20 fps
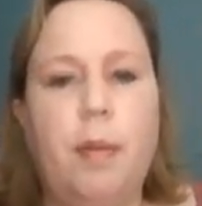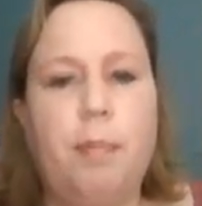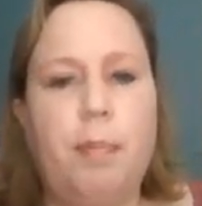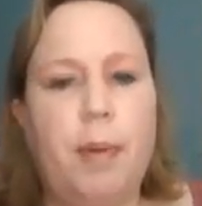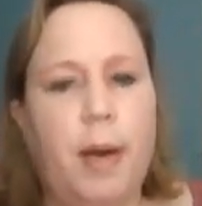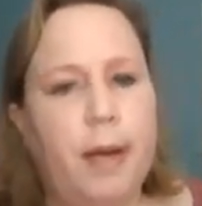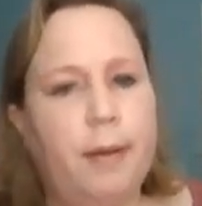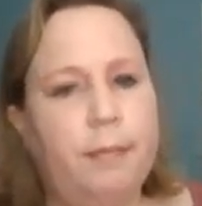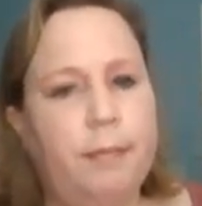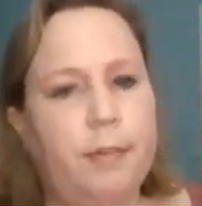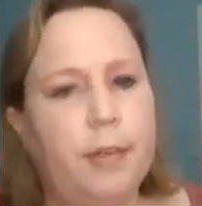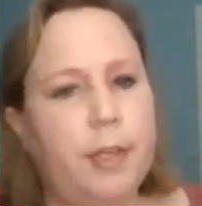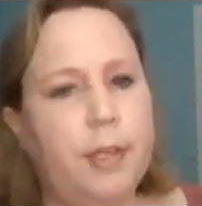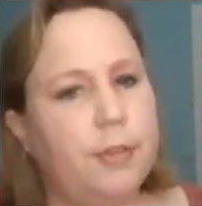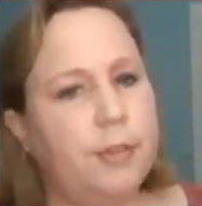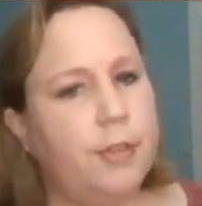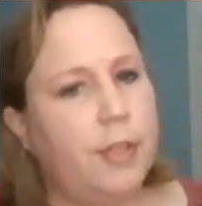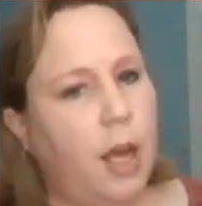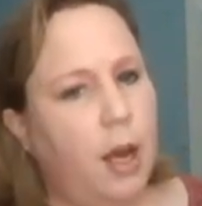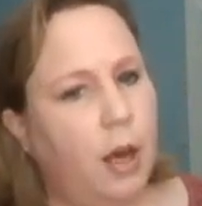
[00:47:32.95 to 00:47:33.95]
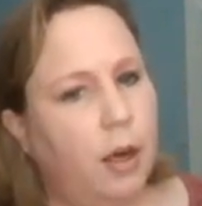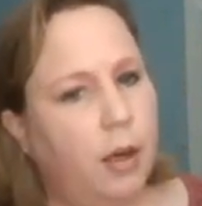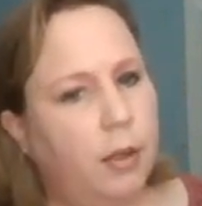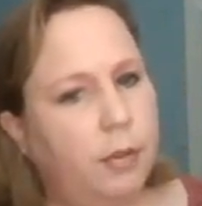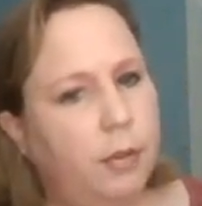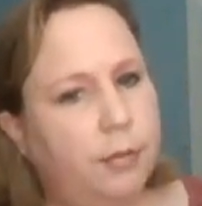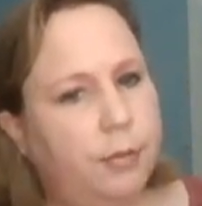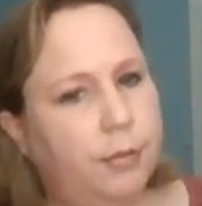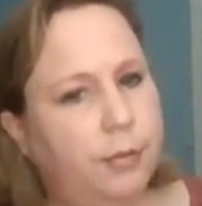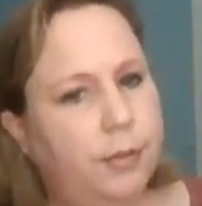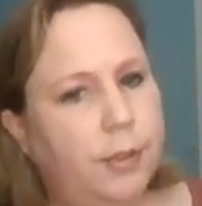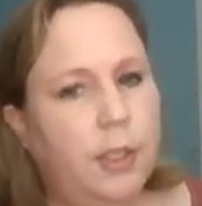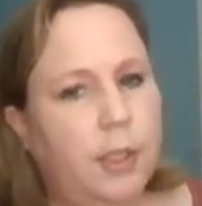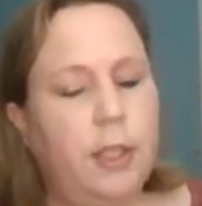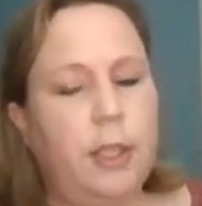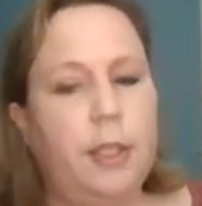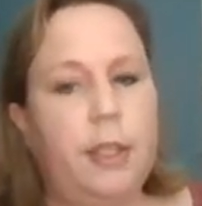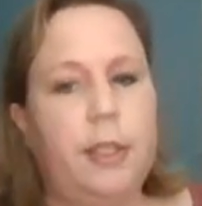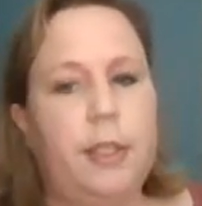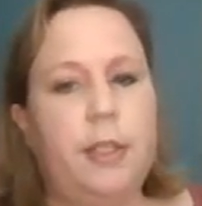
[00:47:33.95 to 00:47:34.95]
But for yourself,
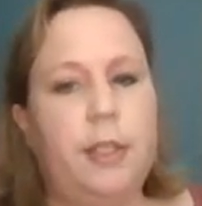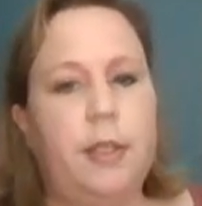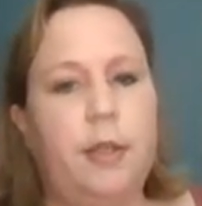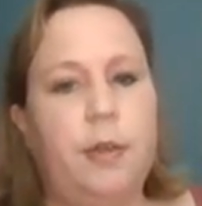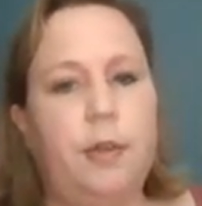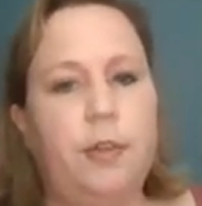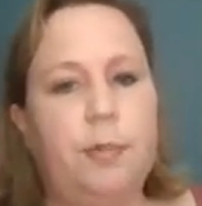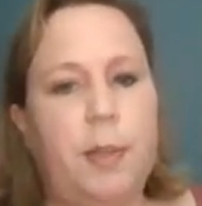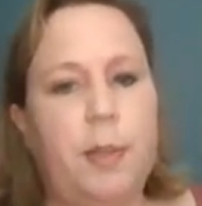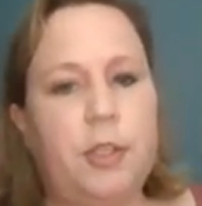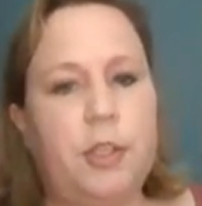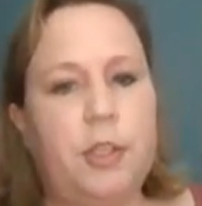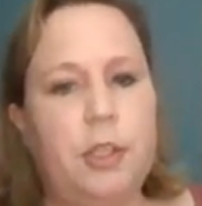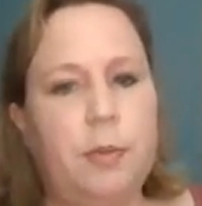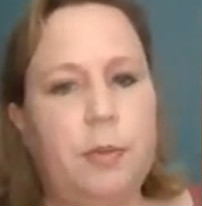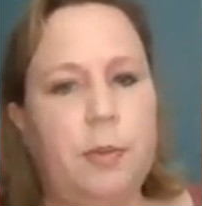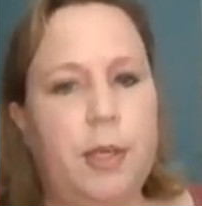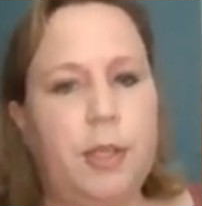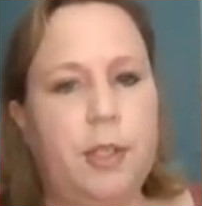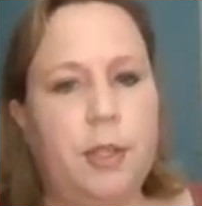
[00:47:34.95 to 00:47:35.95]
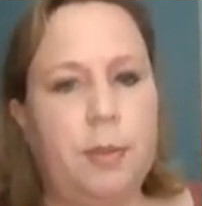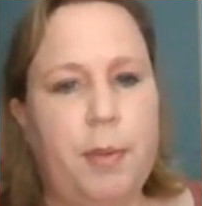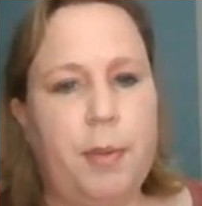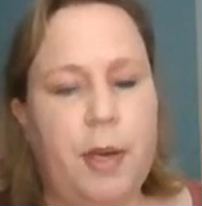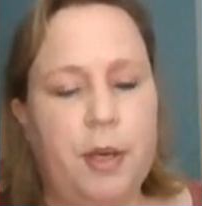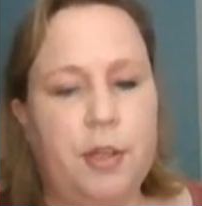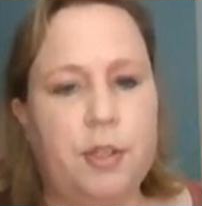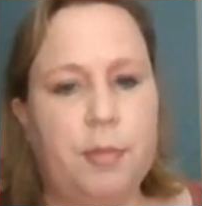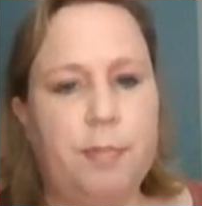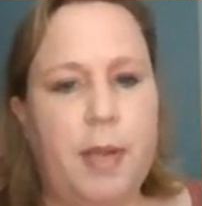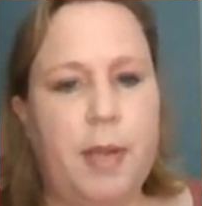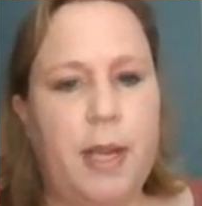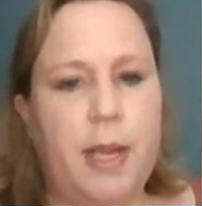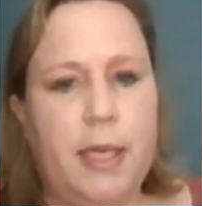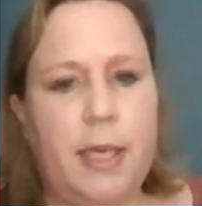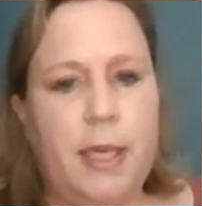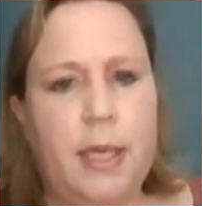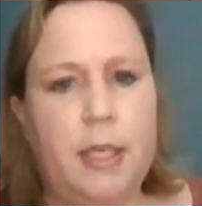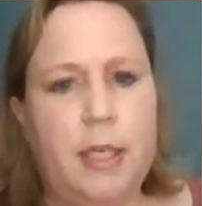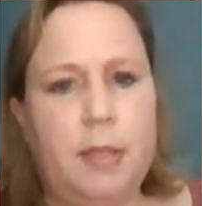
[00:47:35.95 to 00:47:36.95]
especially when your parents may
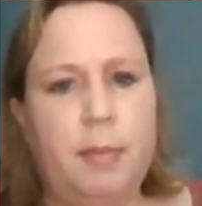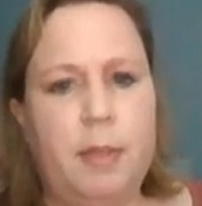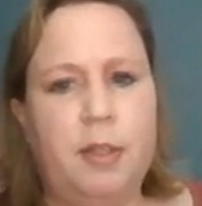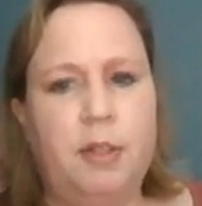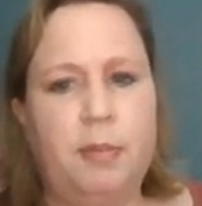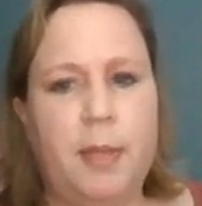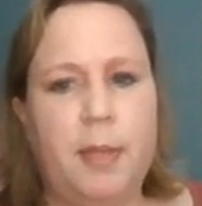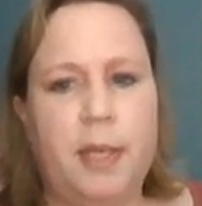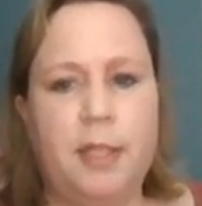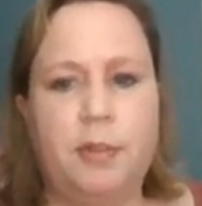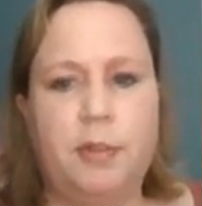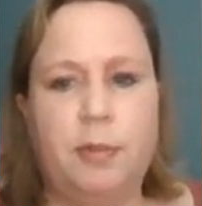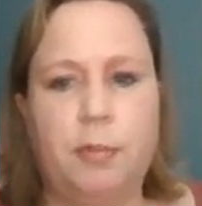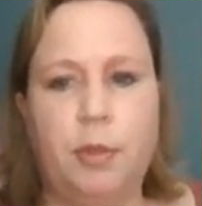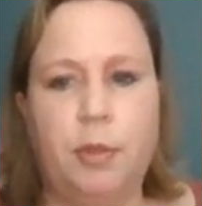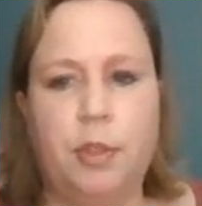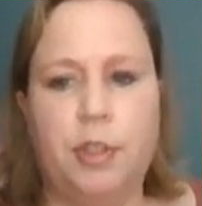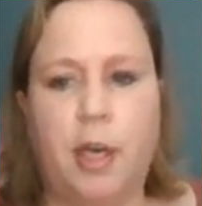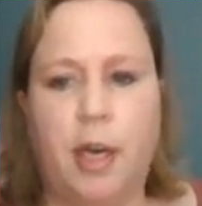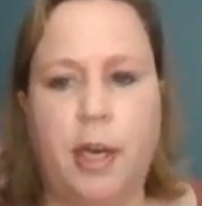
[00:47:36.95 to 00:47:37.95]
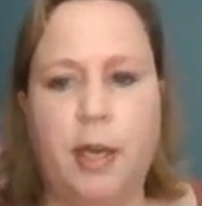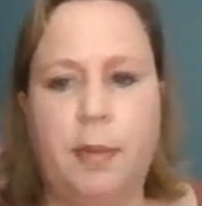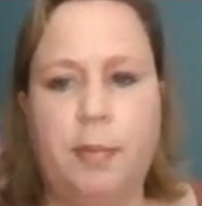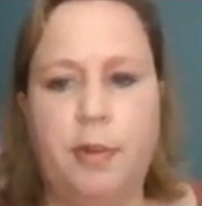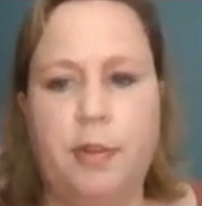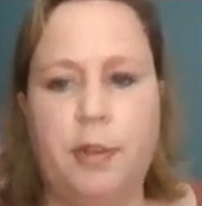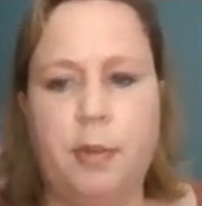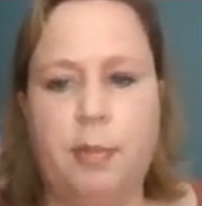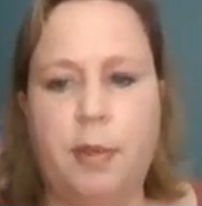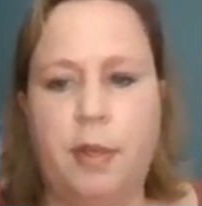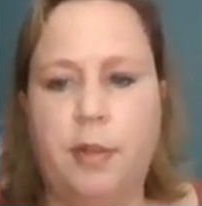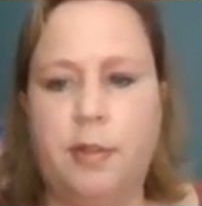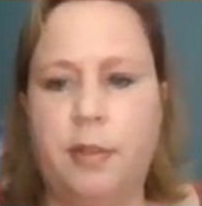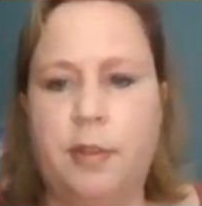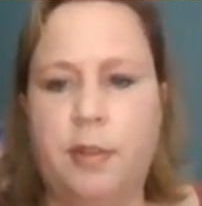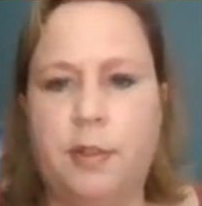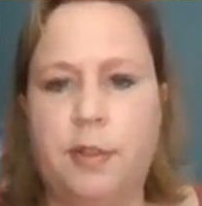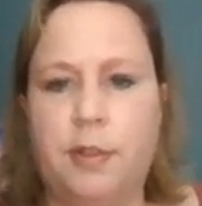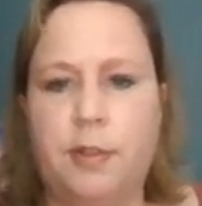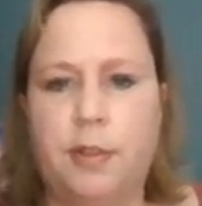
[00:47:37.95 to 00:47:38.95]
need to be spending some more time with your brother and
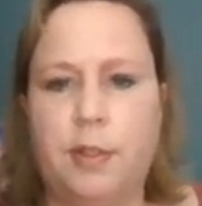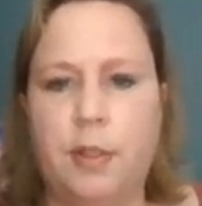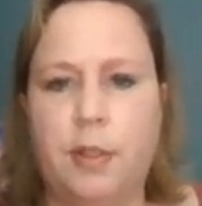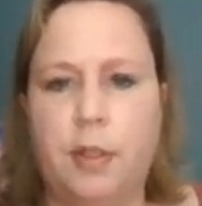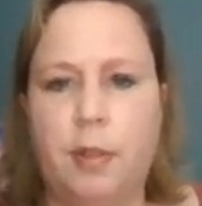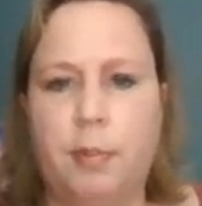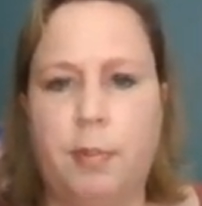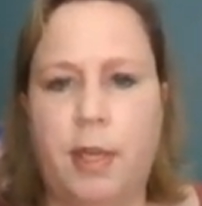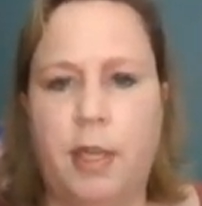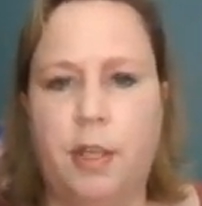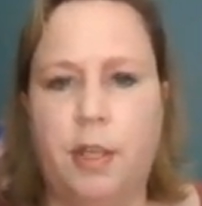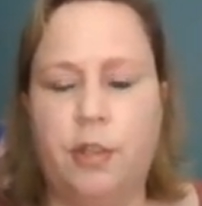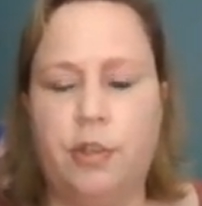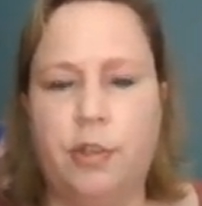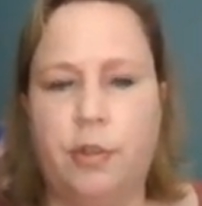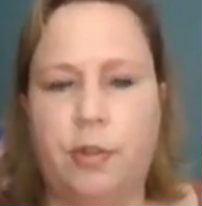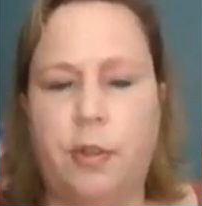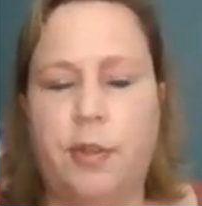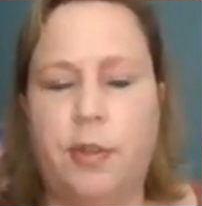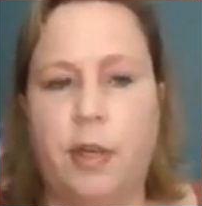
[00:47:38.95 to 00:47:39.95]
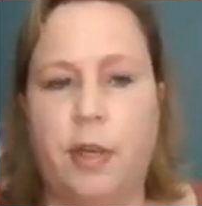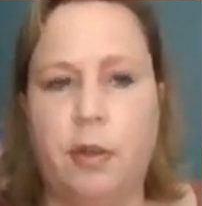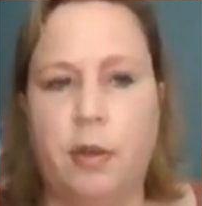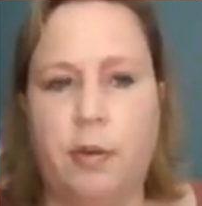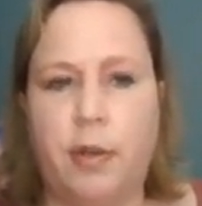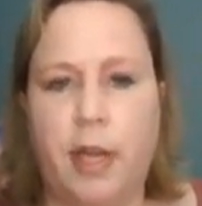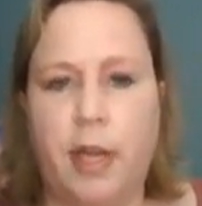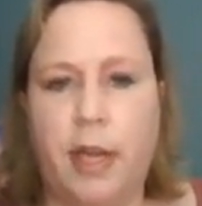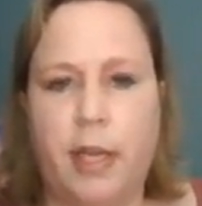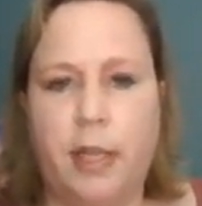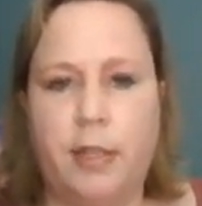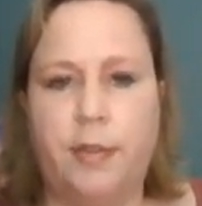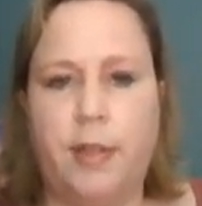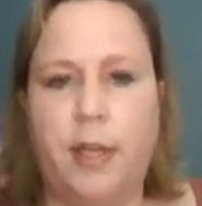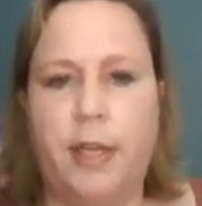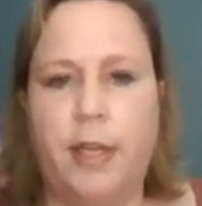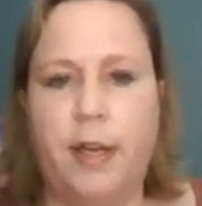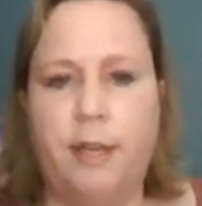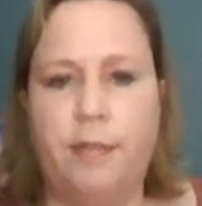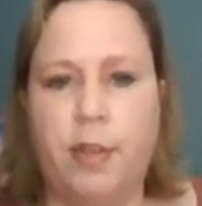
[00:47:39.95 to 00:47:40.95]
sister and making sure that they're okay and
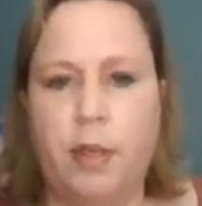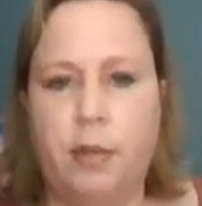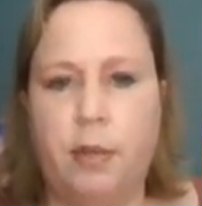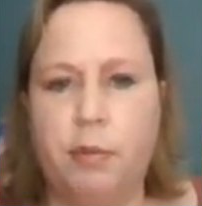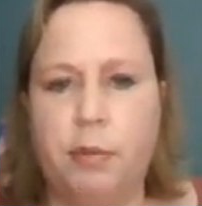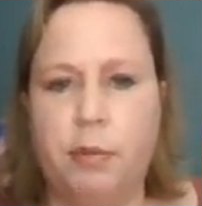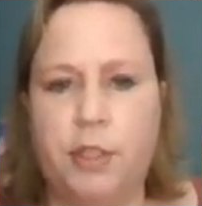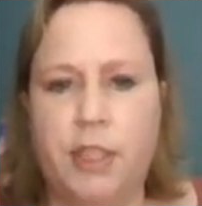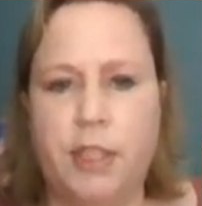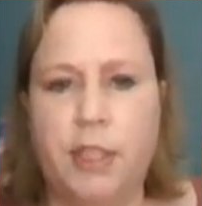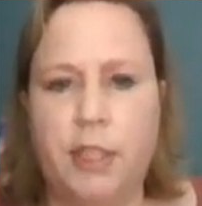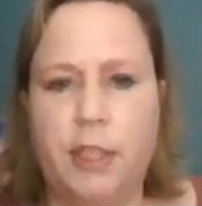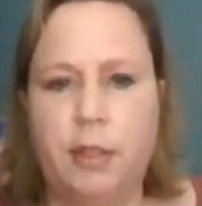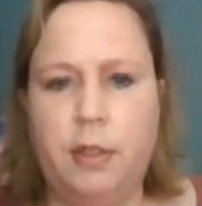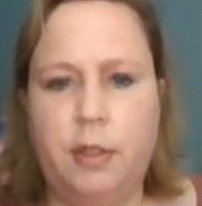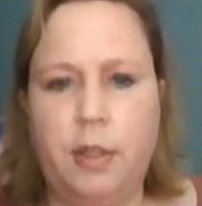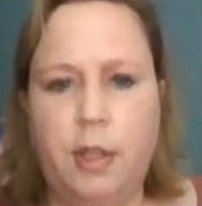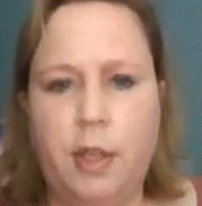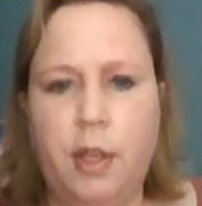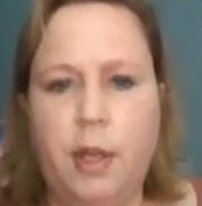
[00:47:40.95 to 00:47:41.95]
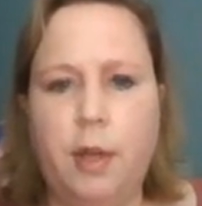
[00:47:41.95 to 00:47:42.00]
they have their routine,